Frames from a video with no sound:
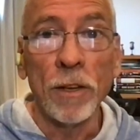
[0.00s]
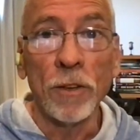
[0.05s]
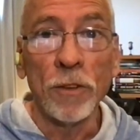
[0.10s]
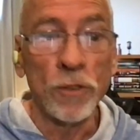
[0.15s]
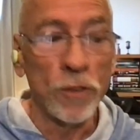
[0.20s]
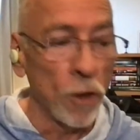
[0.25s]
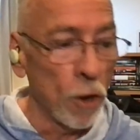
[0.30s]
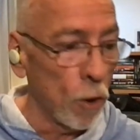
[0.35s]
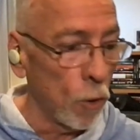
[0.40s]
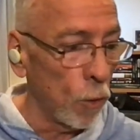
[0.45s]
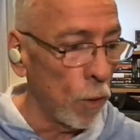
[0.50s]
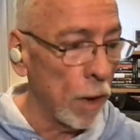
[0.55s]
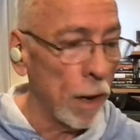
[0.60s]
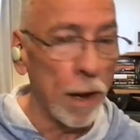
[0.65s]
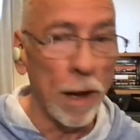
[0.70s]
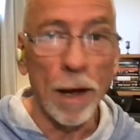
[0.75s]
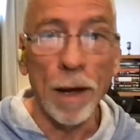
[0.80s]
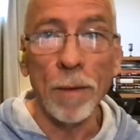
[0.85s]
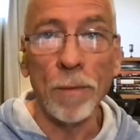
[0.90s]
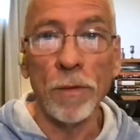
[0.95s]
So,
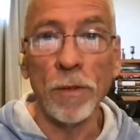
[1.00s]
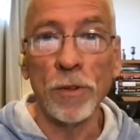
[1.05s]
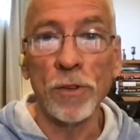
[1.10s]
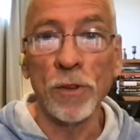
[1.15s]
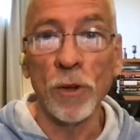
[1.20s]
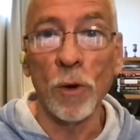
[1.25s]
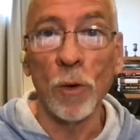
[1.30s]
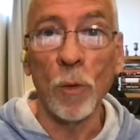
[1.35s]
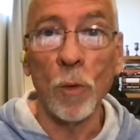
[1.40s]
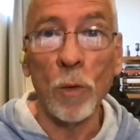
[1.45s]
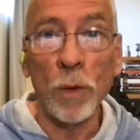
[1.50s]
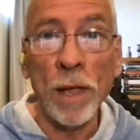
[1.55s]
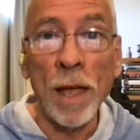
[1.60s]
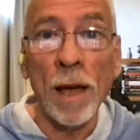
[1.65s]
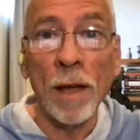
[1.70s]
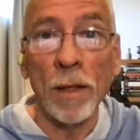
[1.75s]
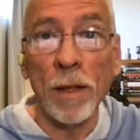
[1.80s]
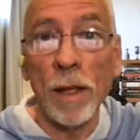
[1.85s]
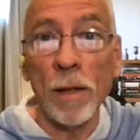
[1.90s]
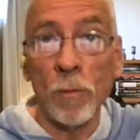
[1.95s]
uh, so
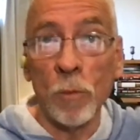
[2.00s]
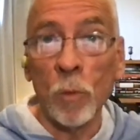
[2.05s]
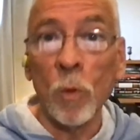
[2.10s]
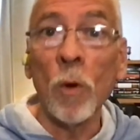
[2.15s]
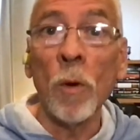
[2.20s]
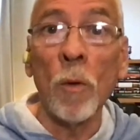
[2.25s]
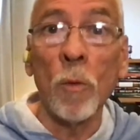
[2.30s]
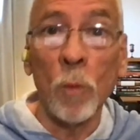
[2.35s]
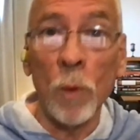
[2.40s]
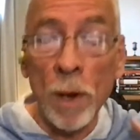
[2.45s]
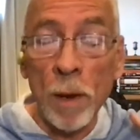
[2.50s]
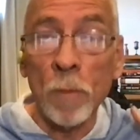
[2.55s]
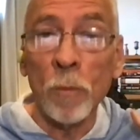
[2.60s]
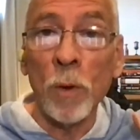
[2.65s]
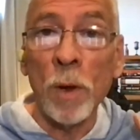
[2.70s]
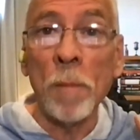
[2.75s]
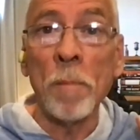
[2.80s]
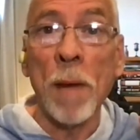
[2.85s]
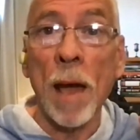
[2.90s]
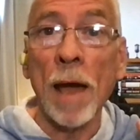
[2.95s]
yeah, it, we're, we
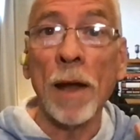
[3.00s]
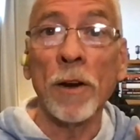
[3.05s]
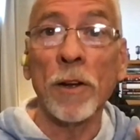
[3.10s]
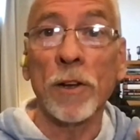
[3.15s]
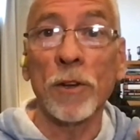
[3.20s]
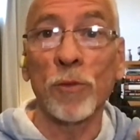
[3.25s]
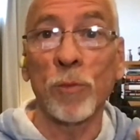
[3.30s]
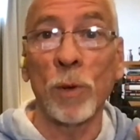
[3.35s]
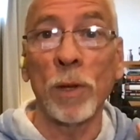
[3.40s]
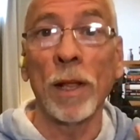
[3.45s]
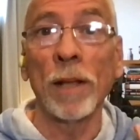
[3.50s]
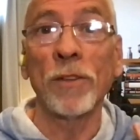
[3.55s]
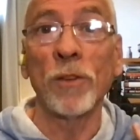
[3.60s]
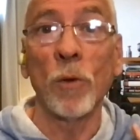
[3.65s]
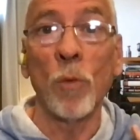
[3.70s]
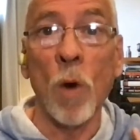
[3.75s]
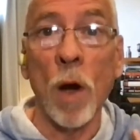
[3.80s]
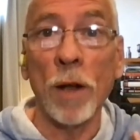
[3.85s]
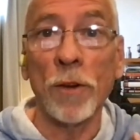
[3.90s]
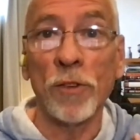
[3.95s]
we matter because we like
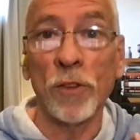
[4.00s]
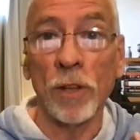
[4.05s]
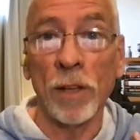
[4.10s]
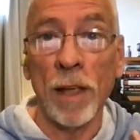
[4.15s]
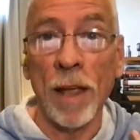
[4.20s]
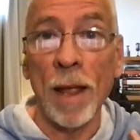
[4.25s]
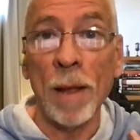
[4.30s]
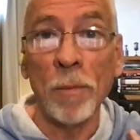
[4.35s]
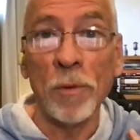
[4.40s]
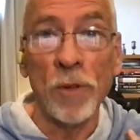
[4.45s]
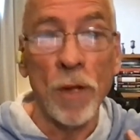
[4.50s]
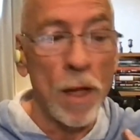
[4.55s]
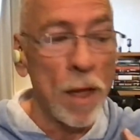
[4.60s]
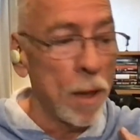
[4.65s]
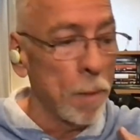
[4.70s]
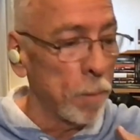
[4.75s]
to watch the games.